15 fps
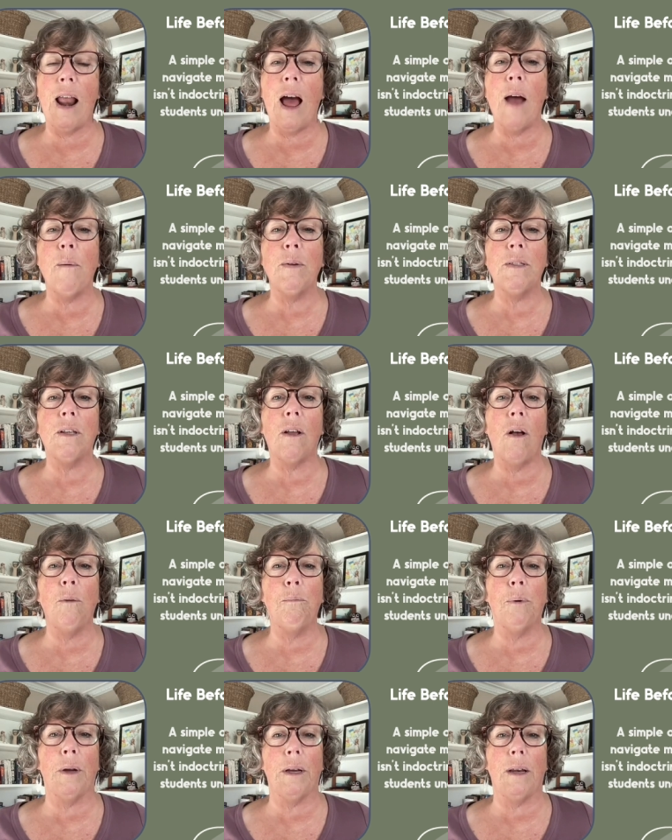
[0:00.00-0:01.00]
and I was the
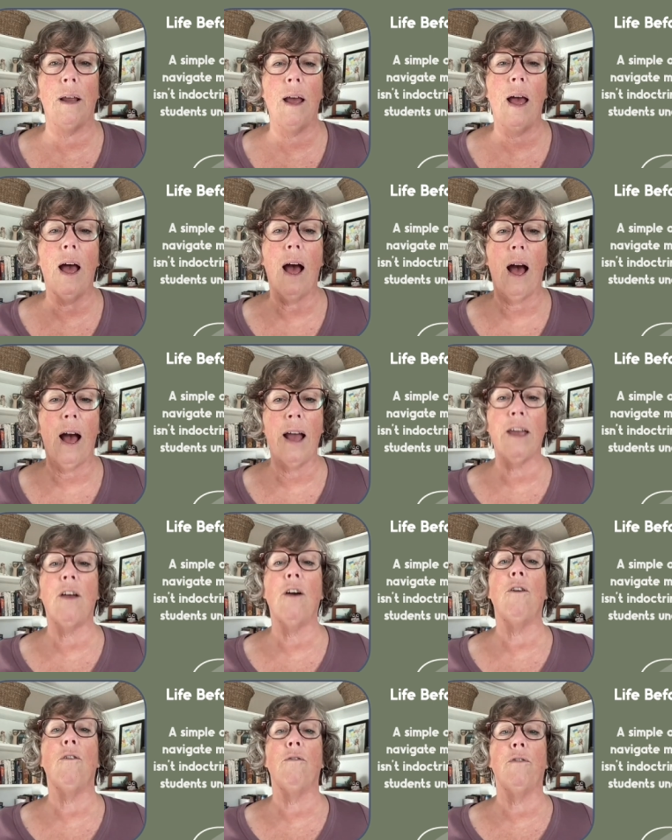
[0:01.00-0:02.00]
culprit. I
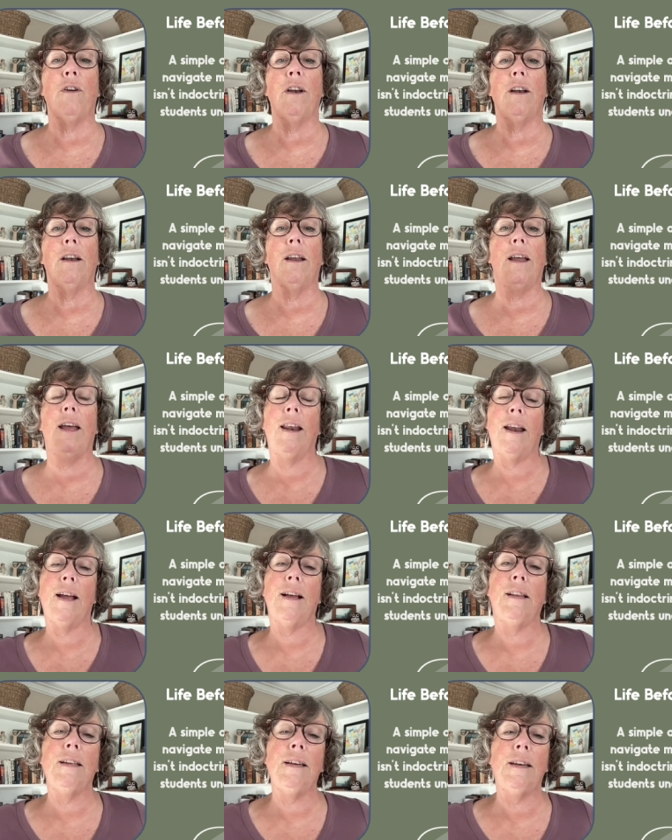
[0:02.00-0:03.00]
got over it and I
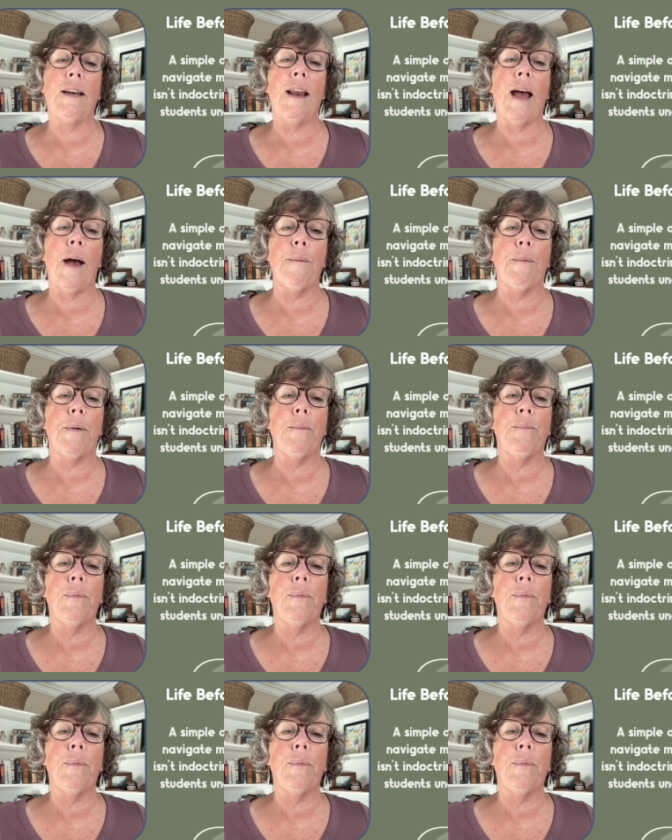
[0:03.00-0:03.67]
cleaned it up.